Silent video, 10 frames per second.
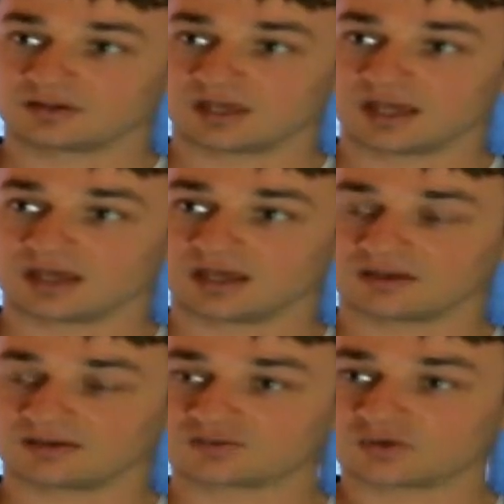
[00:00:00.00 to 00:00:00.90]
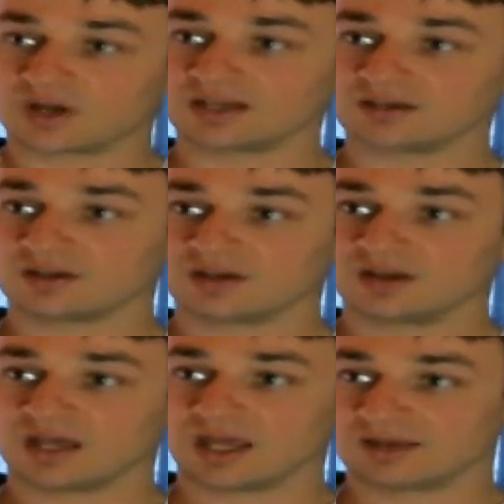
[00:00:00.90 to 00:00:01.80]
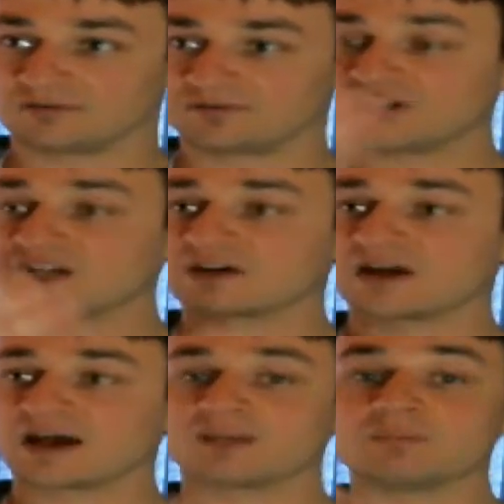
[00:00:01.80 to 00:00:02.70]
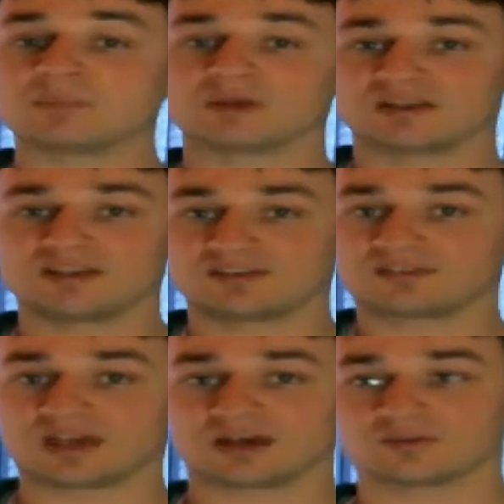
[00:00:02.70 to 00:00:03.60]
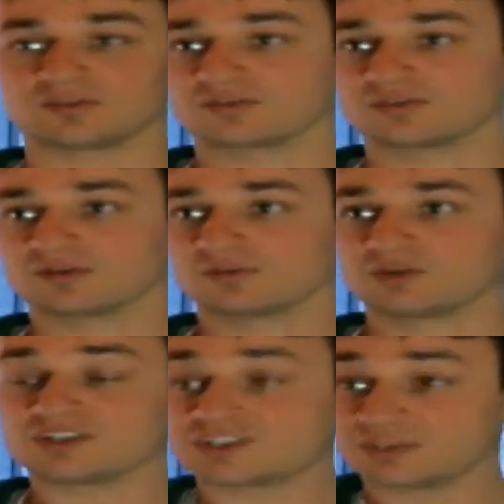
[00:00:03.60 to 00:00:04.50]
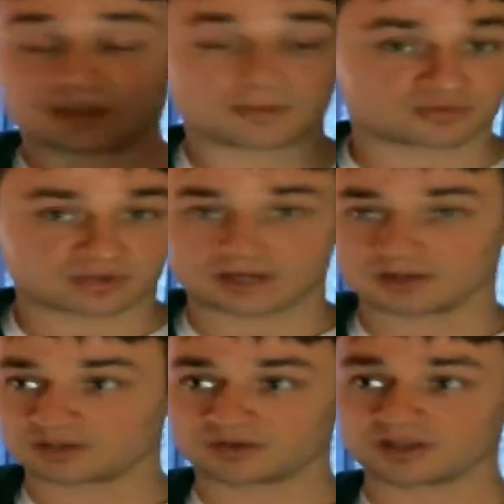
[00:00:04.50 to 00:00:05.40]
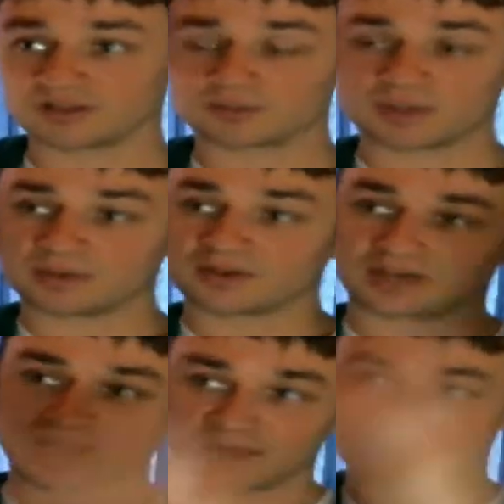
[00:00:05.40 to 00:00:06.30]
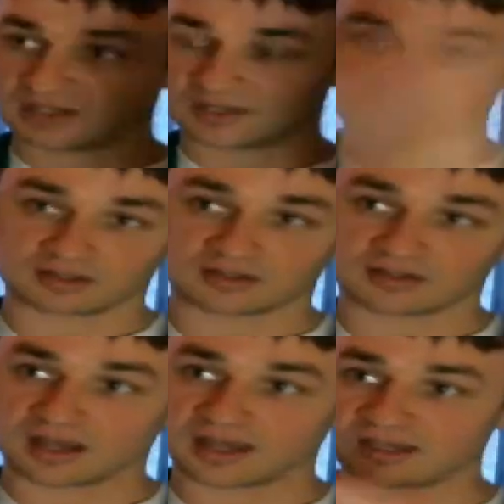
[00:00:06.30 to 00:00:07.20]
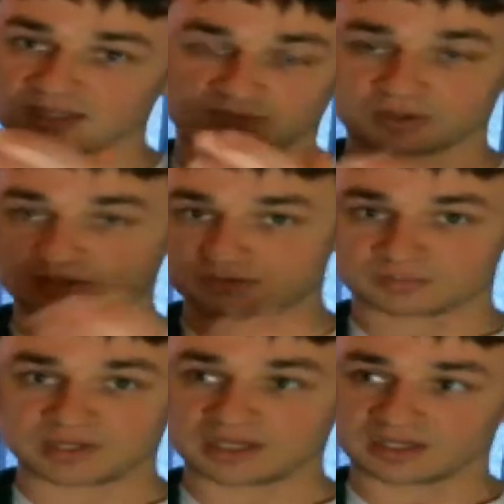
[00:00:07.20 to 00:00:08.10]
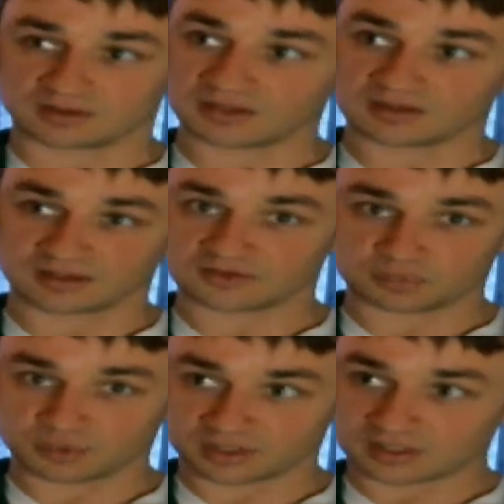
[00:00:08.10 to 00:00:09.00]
and trying and figuring out how to mimic these sounds, which is the baby's reality. The baby doesn't have any idea of words or meaning or anything at this point.